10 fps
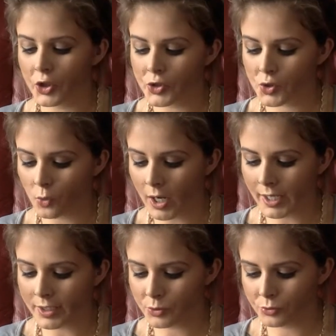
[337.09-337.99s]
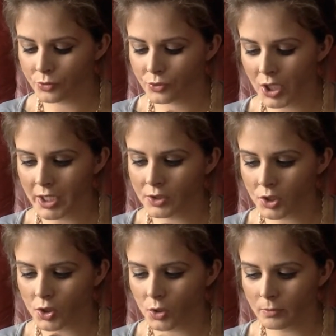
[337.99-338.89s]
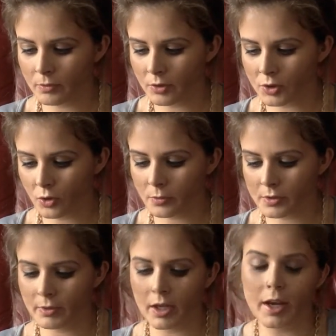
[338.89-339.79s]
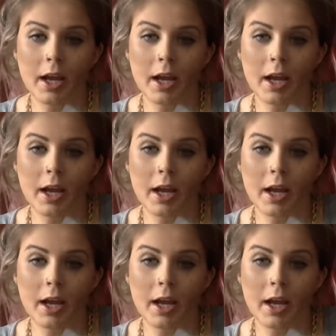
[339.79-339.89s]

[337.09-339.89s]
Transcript: So I don't tend to do the tops of my head,